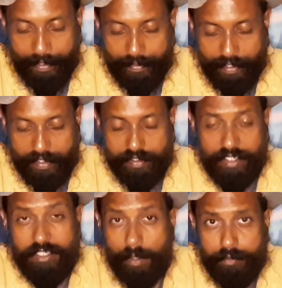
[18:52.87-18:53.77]
There is
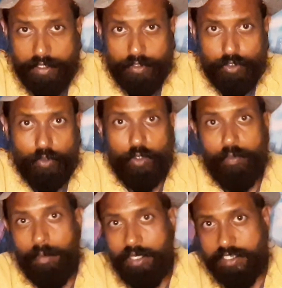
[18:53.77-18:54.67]
deception. So you
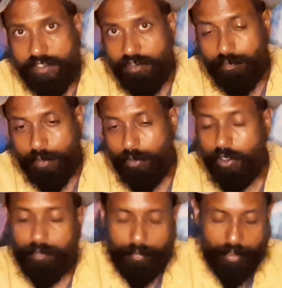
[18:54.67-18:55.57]
may be deceiving people or
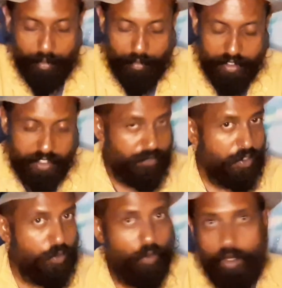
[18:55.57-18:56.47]
people may be deceiving
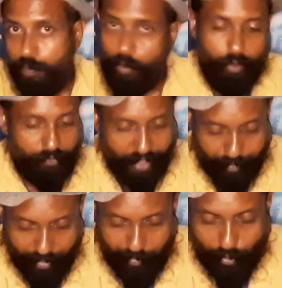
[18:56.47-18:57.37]
you, or both of that
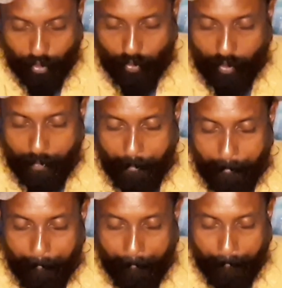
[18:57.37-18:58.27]
may be going on.
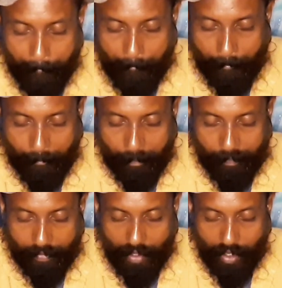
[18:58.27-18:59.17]

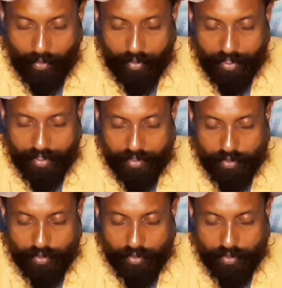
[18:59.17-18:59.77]
Now, it is